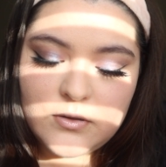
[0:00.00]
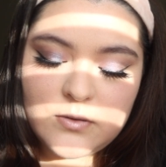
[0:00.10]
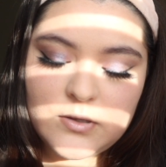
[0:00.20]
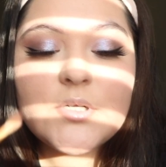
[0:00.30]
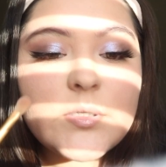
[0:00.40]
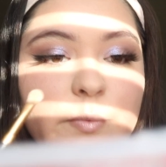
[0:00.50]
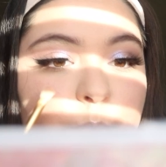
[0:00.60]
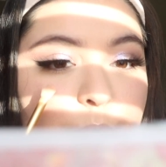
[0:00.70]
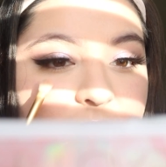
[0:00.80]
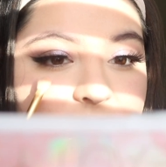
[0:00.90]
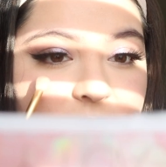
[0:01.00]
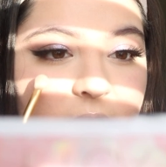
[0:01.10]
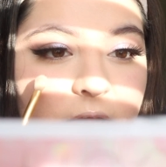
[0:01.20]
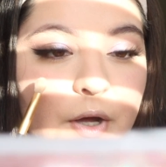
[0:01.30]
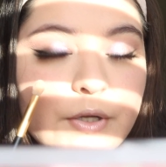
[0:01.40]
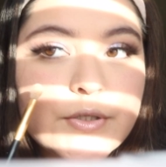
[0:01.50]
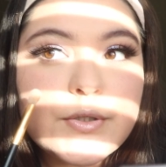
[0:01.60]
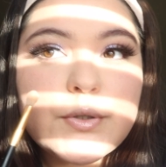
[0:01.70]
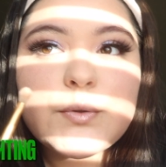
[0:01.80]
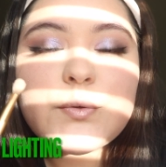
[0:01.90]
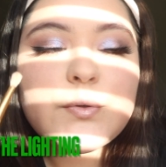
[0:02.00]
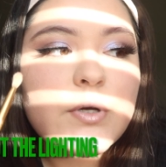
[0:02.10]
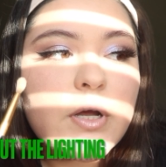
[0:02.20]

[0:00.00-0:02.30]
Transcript: I'm gonna be pressing that onto